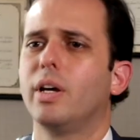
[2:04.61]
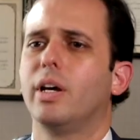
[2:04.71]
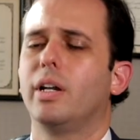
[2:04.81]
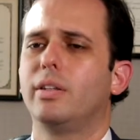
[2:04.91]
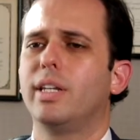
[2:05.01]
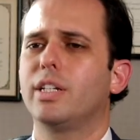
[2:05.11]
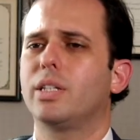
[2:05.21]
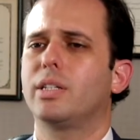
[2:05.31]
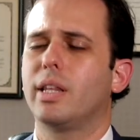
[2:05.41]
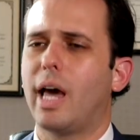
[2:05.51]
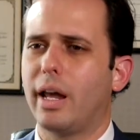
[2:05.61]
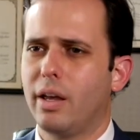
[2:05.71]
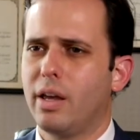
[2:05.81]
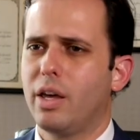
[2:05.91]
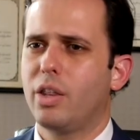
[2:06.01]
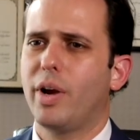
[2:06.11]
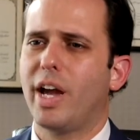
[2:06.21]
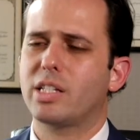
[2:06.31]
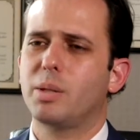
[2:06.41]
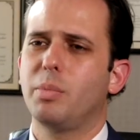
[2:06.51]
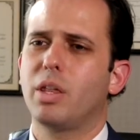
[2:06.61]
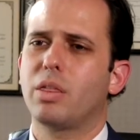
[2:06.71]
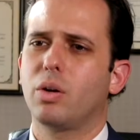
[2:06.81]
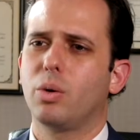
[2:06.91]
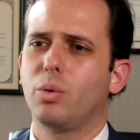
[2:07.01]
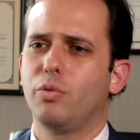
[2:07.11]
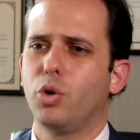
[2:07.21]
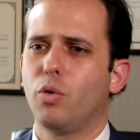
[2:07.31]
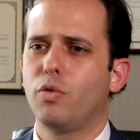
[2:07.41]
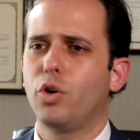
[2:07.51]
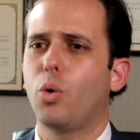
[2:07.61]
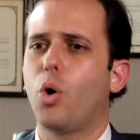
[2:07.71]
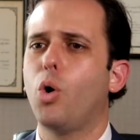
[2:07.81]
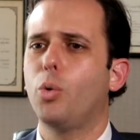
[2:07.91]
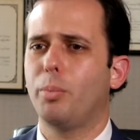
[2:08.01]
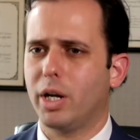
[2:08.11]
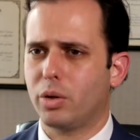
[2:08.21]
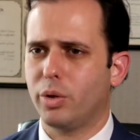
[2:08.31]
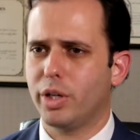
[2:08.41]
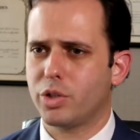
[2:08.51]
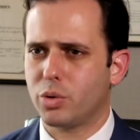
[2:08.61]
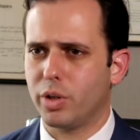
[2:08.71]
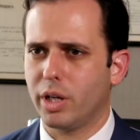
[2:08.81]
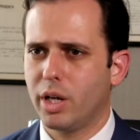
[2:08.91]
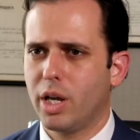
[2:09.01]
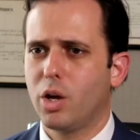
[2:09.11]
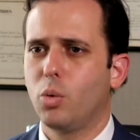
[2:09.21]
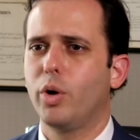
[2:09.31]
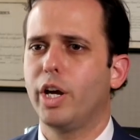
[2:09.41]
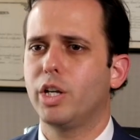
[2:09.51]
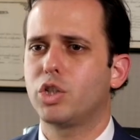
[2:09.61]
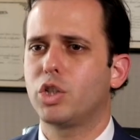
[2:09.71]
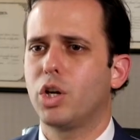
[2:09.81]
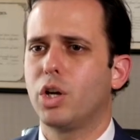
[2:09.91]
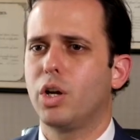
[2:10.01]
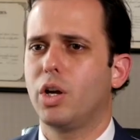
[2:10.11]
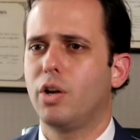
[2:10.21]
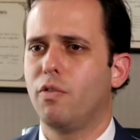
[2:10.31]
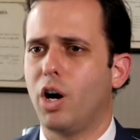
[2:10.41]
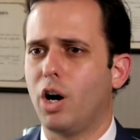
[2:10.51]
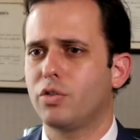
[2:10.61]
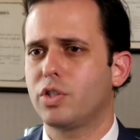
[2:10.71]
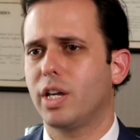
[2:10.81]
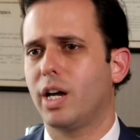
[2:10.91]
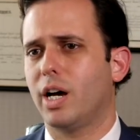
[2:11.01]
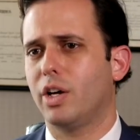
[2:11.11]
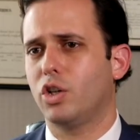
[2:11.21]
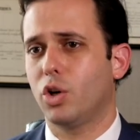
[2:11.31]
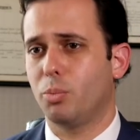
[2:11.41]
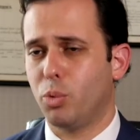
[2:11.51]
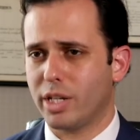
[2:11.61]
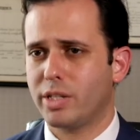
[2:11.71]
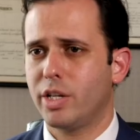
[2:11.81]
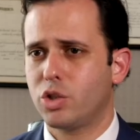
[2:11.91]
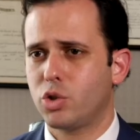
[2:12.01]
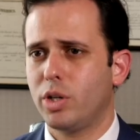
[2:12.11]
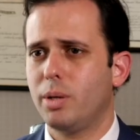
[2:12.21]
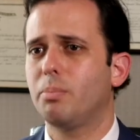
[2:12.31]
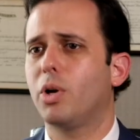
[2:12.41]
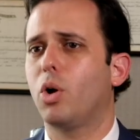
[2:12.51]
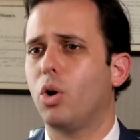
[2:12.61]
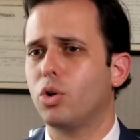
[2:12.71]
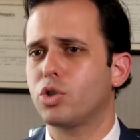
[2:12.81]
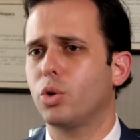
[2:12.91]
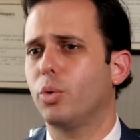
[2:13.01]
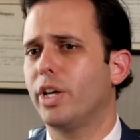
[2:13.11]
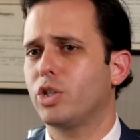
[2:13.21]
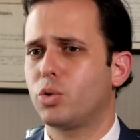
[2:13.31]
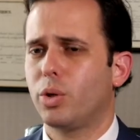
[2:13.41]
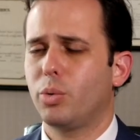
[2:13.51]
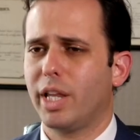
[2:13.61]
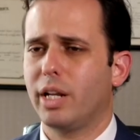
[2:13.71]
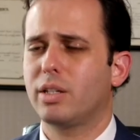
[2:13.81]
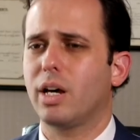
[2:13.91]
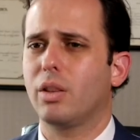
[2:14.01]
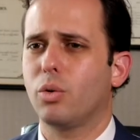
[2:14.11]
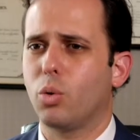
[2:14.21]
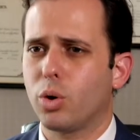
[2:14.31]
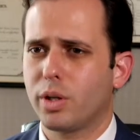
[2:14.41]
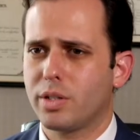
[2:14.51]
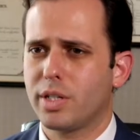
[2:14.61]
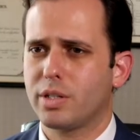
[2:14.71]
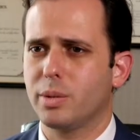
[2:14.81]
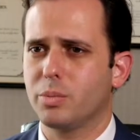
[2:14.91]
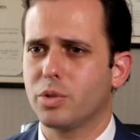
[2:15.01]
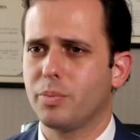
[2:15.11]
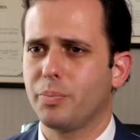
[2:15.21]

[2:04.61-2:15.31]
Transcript: In addition to that, there has to be a thorough review of your own medical history, which involves your breast history, but also history related to other organ systems.